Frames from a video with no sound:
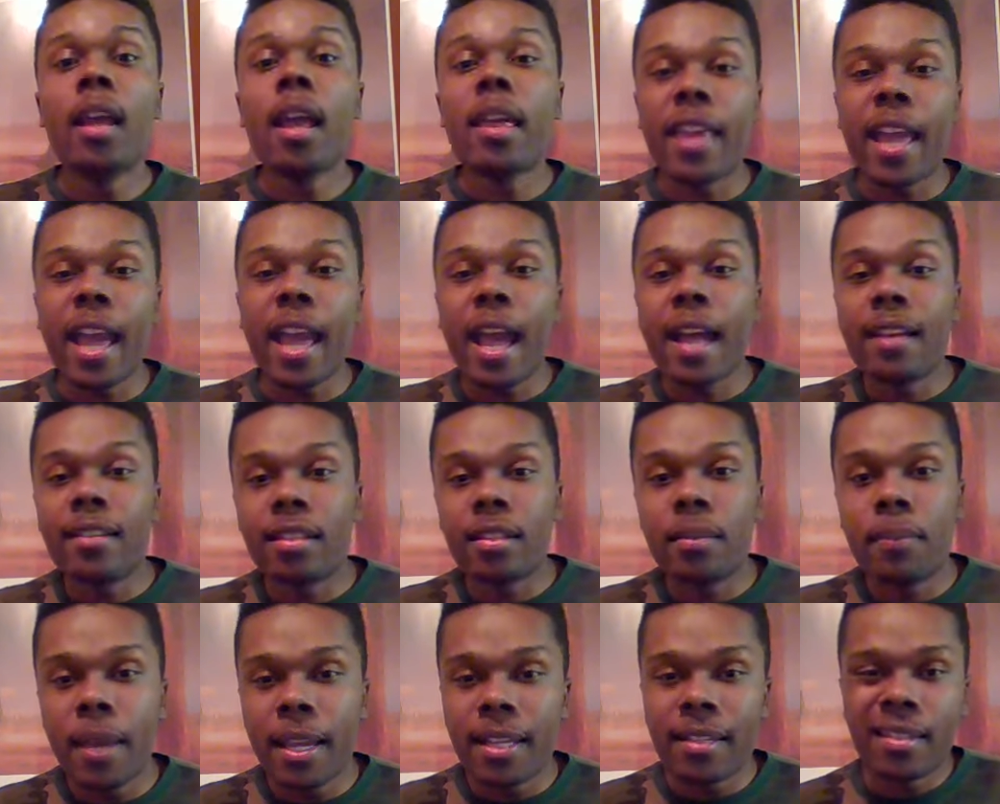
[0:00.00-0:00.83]
They had
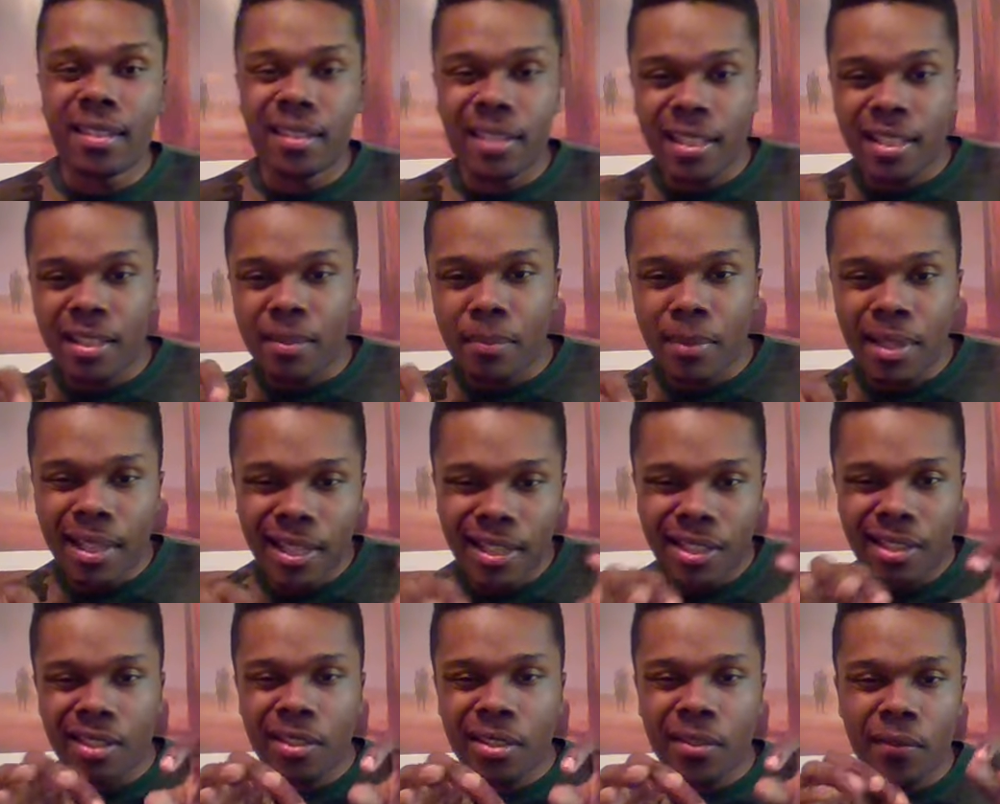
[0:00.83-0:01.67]
to basically
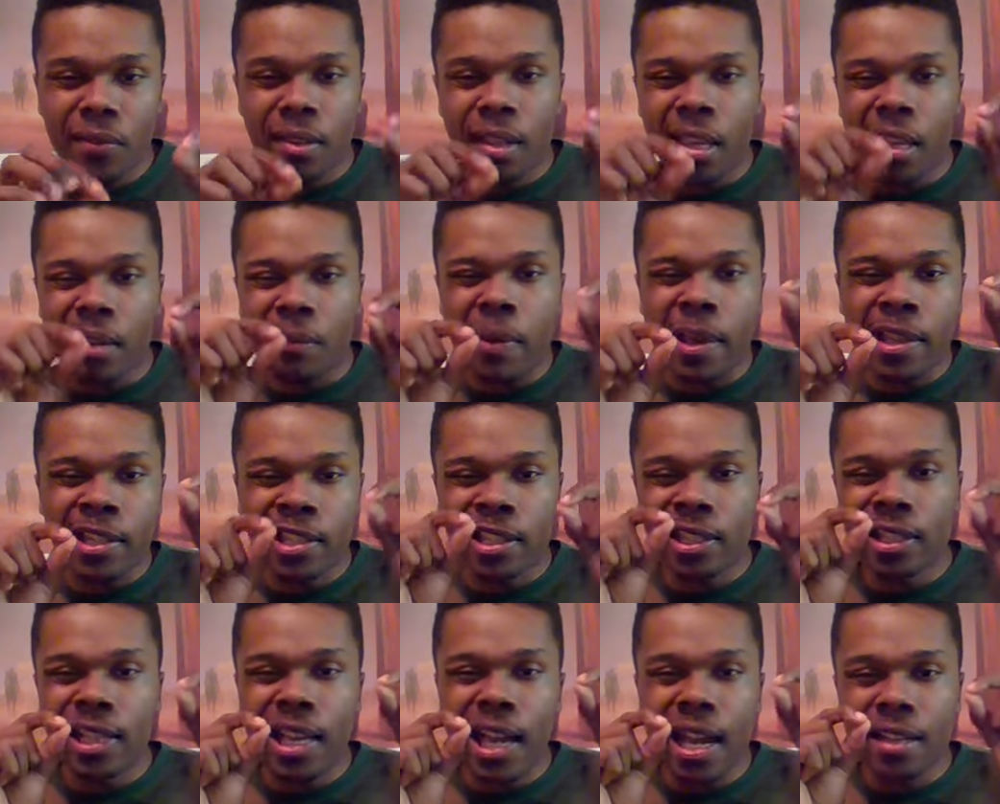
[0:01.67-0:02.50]
diminish the. They
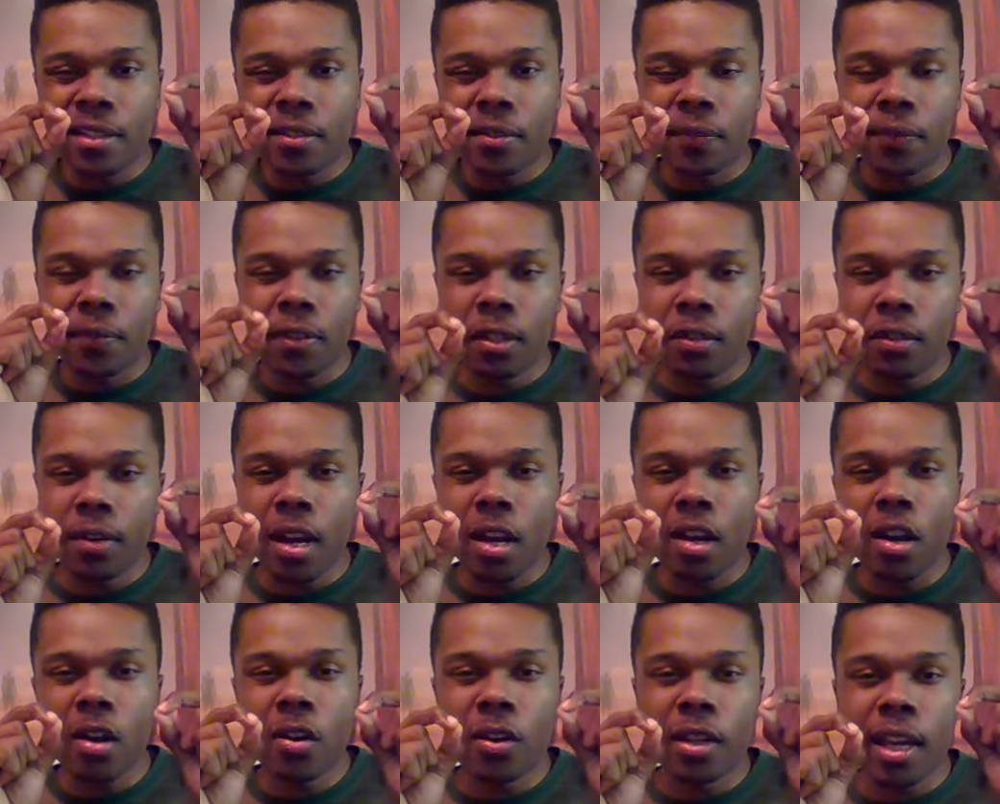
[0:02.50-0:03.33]
basically had to figure
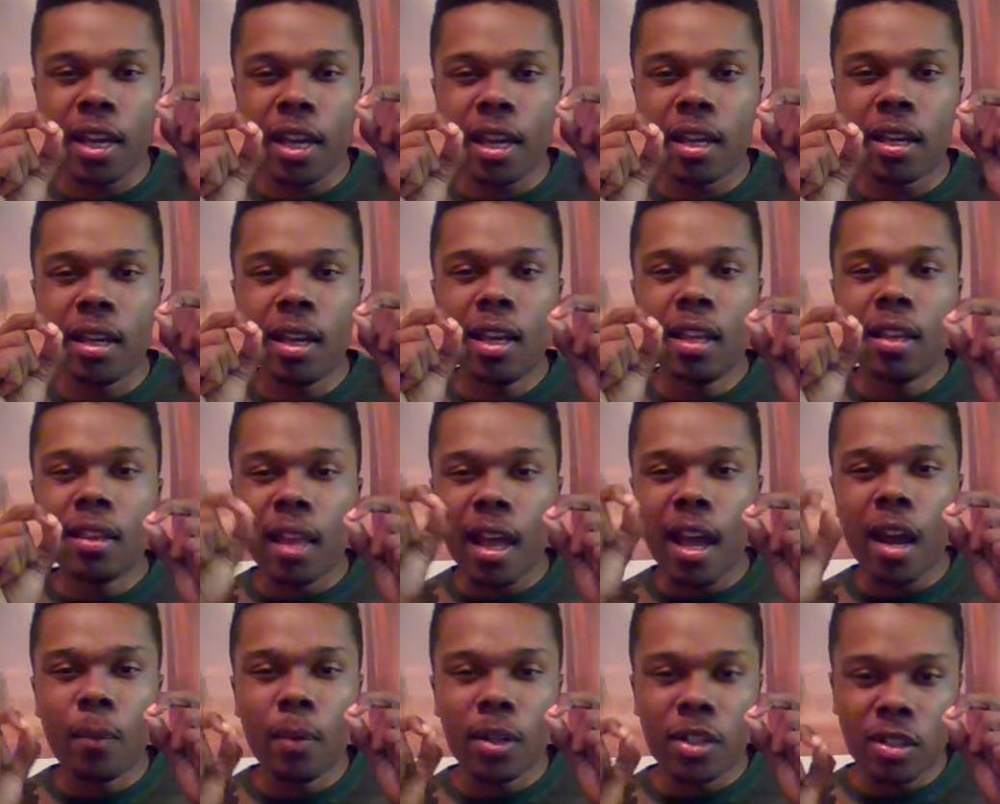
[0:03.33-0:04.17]
out, okay,
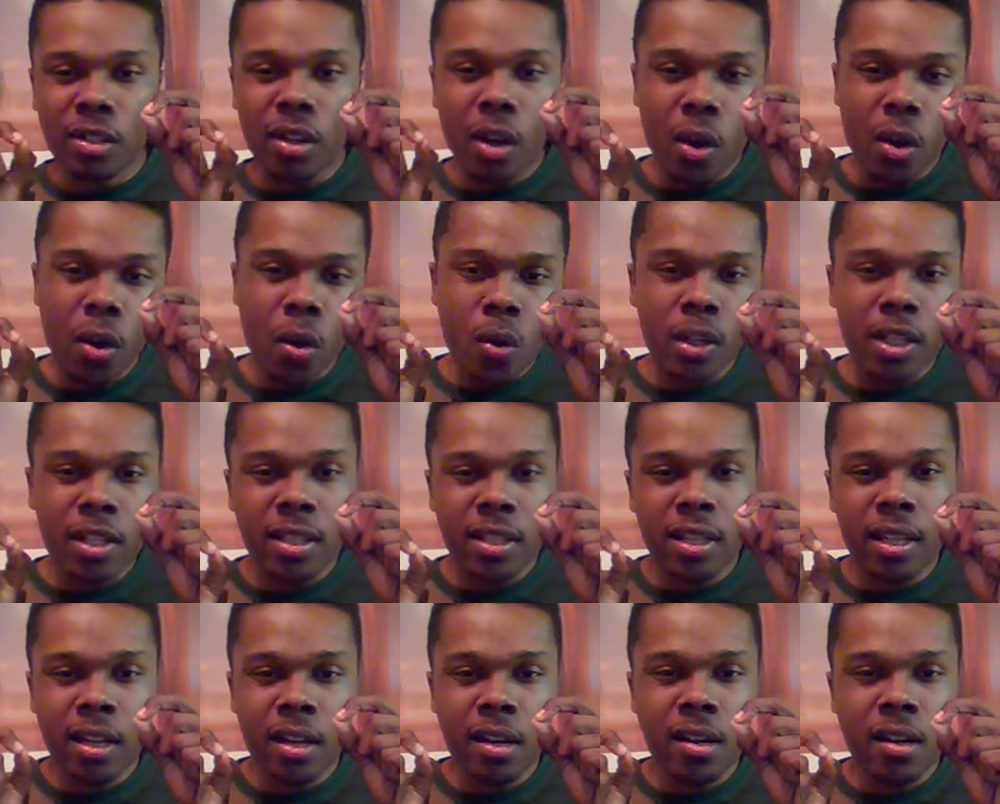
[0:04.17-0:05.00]
how much gold is
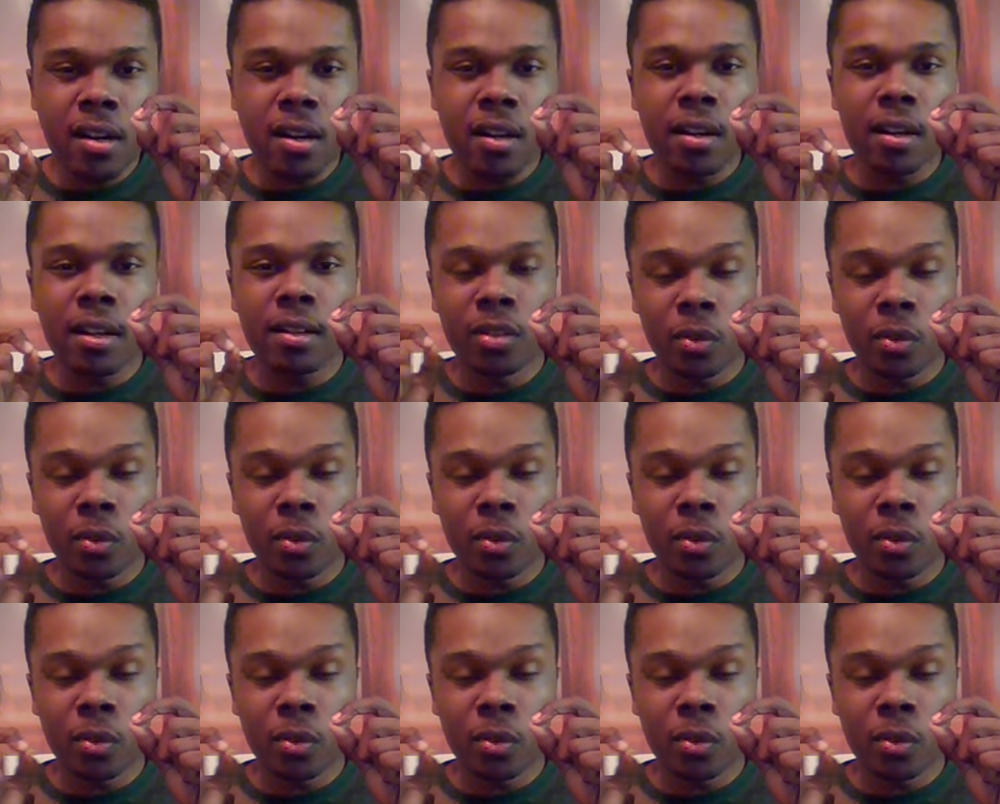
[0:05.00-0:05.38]
here?